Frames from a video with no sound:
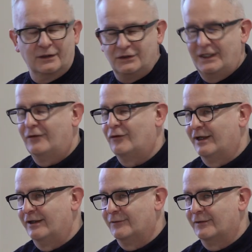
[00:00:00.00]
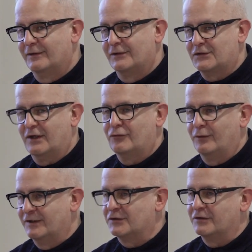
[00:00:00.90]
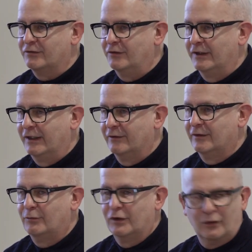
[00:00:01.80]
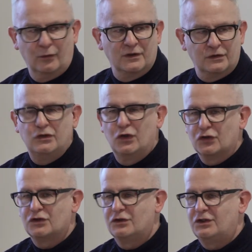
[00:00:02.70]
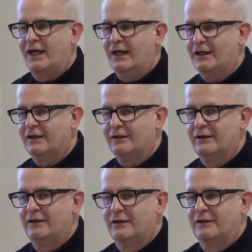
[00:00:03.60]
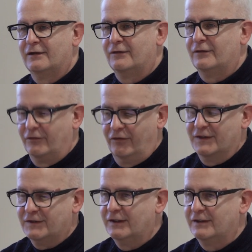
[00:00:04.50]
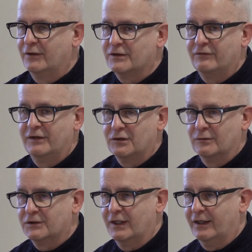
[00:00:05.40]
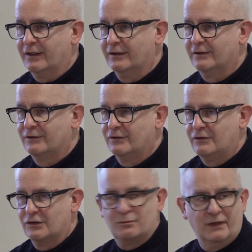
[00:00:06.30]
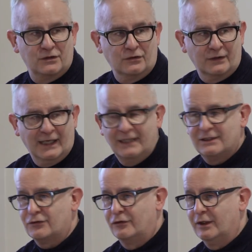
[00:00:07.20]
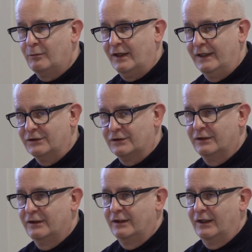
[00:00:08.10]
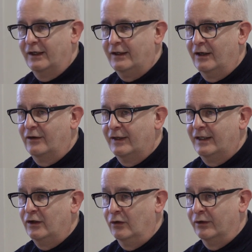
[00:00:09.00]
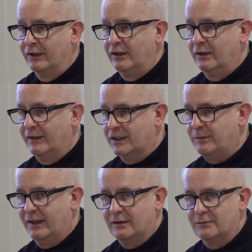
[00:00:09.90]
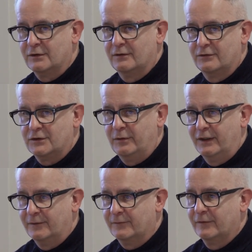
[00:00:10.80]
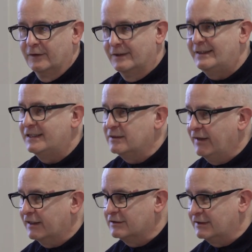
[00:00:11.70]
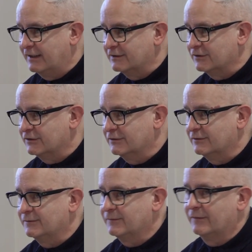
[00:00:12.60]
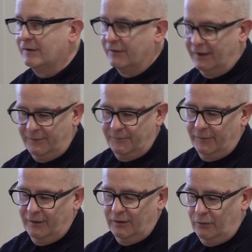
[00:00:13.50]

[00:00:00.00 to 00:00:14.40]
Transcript: Generally, the software does it for you, but always just check. The first thing you do is a visual check. Just make sure the headers are all in place and they are in the order that you'd expect them to be. The data makes sense, okay? The